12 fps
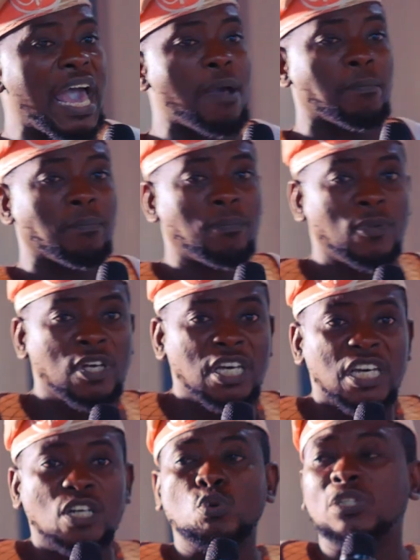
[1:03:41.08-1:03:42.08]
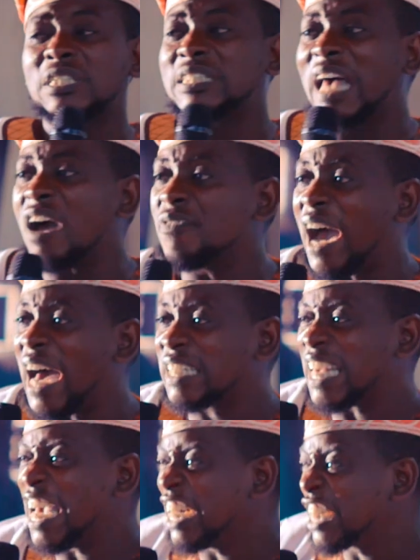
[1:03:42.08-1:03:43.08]
them, it will serve
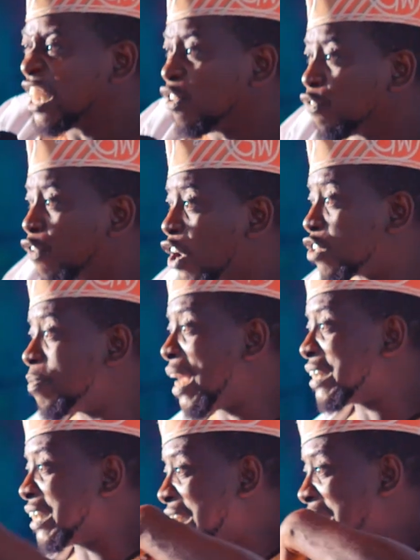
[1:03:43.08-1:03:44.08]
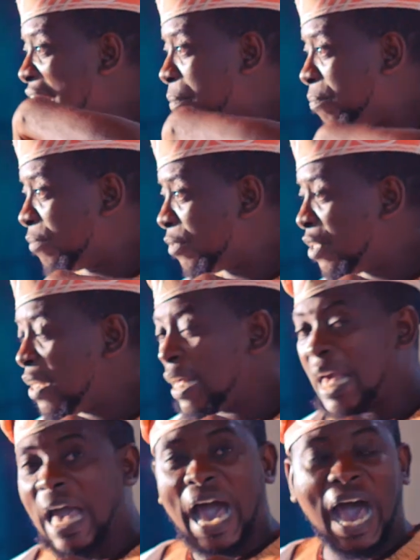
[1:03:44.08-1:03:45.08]
as a reinforcement in them
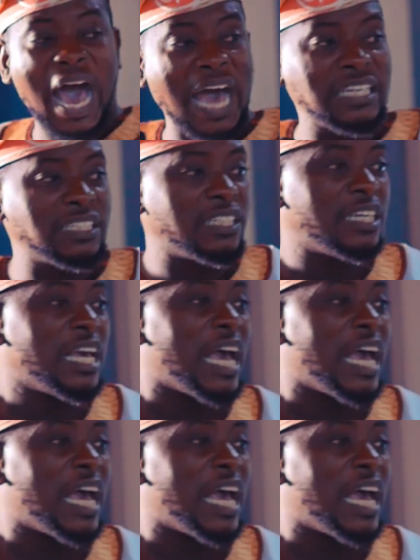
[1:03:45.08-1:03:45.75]
and